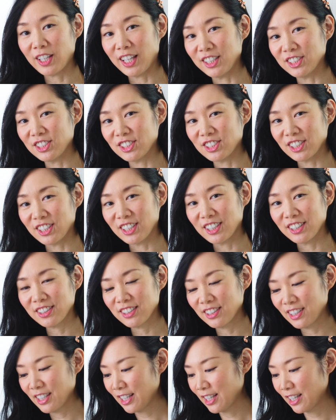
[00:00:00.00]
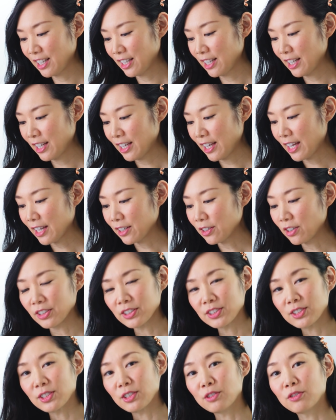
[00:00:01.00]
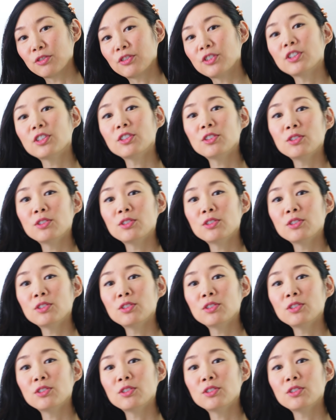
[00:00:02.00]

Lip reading: cane sugar. And also for the